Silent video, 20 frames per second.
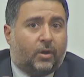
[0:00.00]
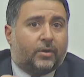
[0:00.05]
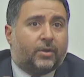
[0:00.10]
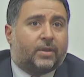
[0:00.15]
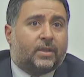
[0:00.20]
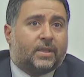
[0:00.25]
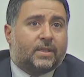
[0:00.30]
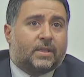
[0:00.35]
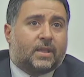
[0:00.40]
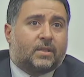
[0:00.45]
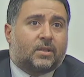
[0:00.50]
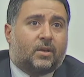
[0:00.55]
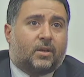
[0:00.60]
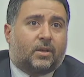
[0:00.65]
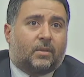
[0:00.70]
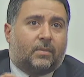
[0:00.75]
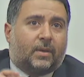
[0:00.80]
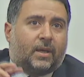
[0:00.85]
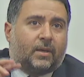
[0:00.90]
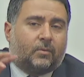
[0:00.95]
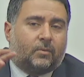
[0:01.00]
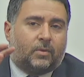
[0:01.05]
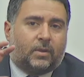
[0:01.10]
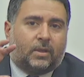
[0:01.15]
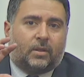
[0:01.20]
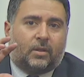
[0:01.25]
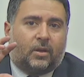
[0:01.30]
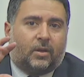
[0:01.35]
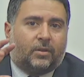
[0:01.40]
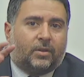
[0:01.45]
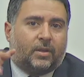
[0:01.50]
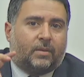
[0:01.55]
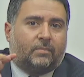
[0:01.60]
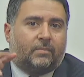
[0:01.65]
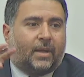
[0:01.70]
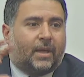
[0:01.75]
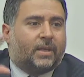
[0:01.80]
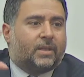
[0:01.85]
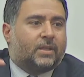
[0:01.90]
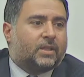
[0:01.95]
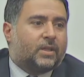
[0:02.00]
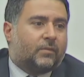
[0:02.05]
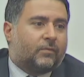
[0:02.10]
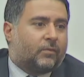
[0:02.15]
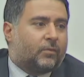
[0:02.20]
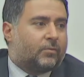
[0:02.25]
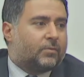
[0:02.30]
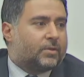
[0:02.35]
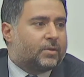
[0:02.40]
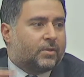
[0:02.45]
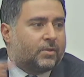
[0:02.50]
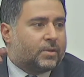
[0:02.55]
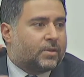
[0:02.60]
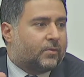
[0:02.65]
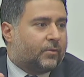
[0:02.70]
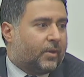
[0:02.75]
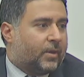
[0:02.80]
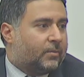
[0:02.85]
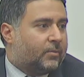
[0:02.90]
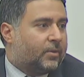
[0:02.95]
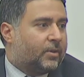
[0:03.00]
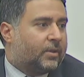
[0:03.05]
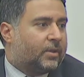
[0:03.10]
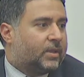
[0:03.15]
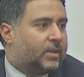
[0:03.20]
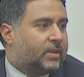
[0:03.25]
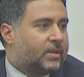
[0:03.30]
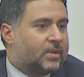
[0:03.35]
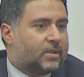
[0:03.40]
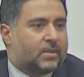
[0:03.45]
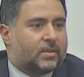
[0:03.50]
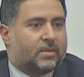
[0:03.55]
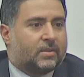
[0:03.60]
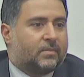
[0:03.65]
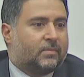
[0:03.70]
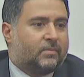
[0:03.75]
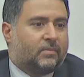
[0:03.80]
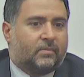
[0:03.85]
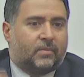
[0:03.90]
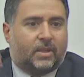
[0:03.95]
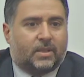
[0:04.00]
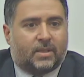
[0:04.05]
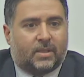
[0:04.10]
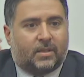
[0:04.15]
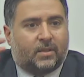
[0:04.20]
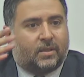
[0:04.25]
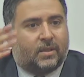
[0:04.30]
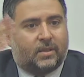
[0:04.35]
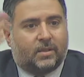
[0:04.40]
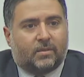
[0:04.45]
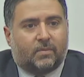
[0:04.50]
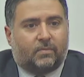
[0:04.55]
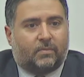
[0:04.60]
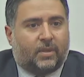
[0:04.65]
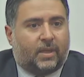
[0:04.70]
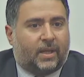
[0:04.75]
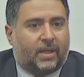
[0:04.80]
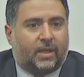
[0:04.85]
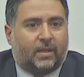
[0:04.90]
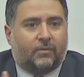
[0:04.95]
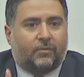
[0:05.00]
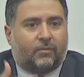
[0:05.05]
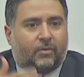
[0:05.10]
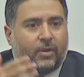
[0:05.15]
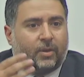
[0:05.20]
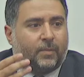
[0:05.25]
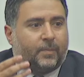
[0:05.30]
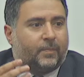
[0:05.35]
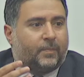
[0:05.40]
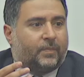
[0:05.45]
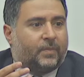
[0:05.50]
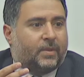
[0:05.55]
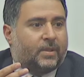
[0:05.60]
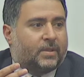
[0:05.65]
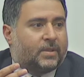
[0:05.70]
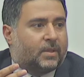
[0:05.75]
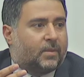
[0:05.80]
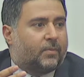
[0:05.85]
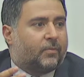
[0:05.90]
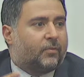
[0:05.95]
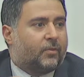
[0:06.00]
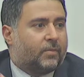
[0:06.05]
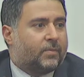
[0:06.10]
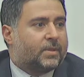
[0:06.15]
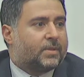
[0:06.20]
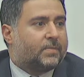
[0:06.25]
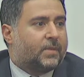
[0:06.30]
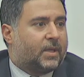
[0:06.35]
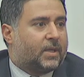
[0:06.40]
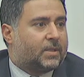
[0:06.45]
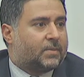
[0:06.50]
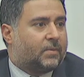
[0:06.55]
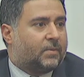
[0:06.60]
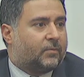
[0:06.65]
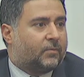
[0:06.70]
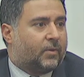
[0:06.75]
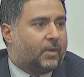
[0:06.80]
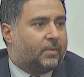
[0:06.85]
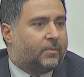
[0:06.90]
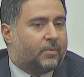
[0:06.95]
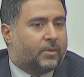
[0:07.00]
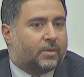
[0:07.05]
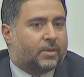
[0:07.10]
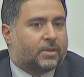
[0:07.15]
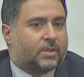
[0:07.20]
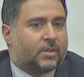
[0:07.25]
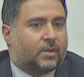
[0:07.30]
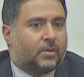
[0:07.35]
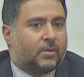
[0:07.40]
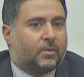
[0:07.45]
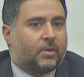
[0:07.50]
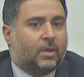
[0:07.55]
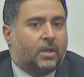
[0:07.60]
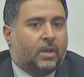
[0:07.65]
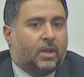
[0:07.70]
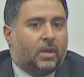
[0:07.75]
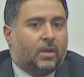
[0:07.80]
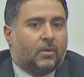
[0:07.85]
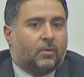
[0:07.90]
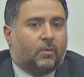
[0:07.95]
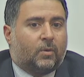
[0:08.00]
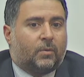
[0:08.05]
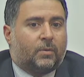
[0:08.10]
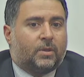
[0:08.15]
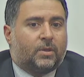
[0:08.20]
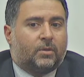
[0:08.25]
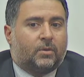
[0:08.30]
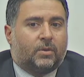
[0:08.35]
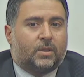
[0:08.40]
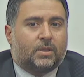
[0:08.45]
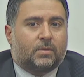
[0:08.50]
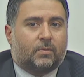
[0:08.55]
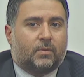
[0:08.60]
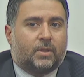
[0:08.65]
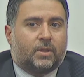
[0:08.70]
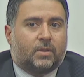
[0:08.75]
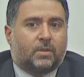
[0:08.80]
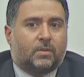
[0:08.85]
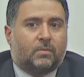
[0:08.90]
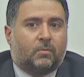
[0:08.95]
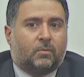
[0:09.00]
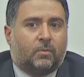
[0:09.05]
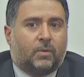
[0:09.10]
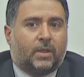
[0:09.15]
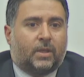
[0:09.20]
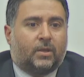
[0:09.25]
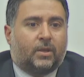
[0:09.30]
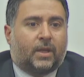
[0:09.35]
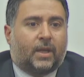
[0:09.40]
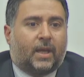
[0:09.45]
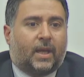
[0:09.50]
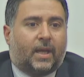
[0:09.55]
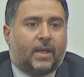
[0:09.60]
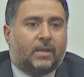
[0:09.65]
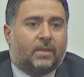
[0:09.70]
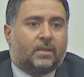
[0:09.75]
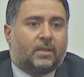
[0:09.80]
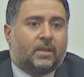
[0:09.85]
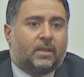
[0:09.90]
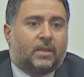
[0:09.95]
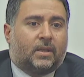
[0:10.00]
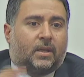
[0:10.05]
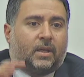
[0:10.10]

all the things I talked about. We call the Managing for Results framework. It's basically a planning to performance management framework. So what we do is we look at